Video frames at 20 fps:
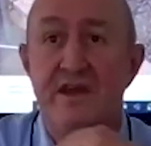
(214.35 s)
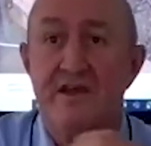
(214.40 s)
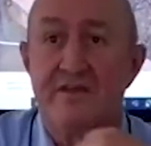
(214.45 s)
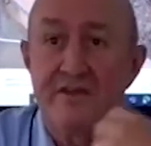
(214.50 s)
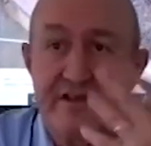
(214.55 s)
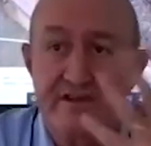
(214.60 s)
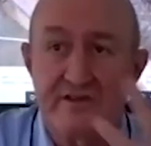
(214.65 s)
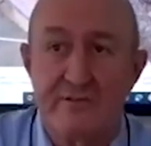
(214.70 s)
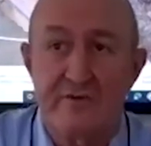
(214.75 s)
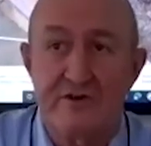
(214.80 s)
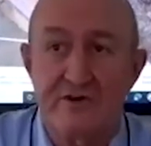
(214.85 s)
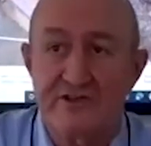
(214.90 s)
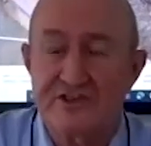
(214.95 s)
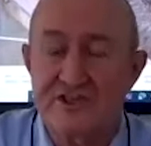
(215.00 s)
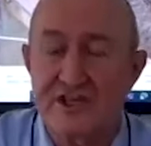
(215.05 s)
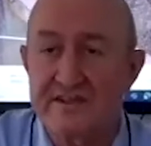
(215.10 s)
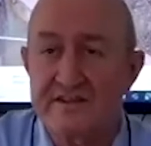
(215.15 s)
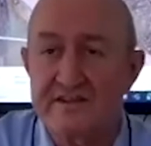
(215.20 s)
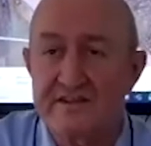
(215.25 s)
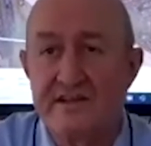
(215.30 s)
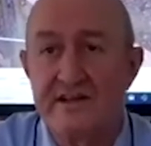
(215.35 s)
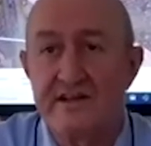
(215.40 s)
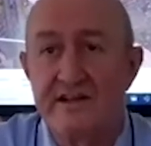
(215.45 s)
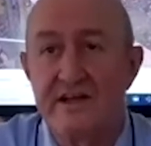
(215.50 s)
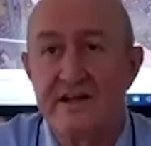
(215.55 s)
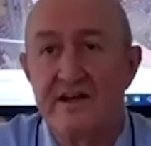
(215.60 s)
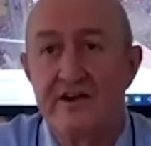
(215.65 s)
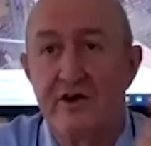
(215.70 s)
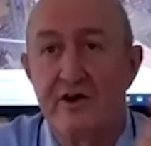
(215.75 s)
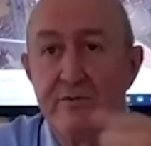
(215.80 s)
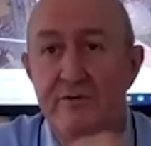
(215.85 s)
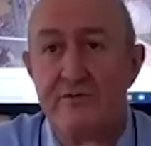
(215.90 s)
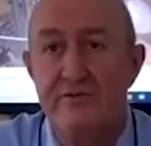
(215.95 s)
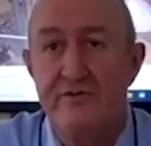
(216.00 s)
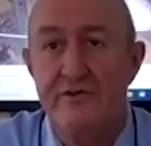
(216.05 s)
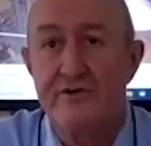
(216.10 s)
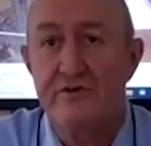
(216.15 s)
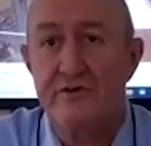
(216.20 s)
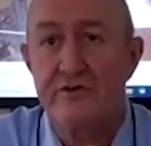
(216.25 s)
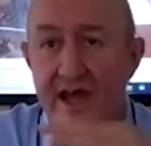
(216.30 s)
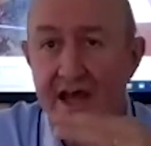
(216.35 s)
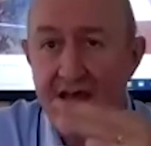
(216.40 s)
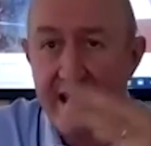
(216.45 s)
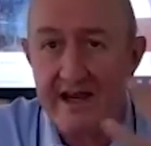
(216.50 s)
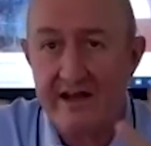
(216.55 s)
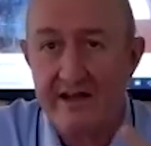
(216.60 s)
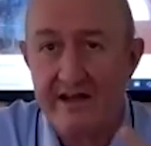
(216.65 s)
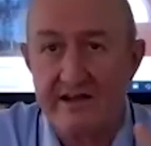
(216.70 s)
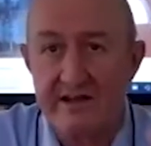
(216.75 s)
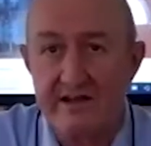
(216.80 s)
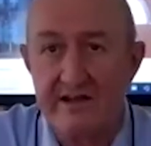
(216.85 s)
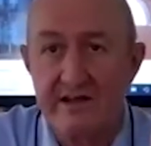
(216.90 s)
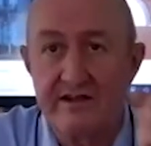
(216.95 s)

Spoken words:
This was just an overview and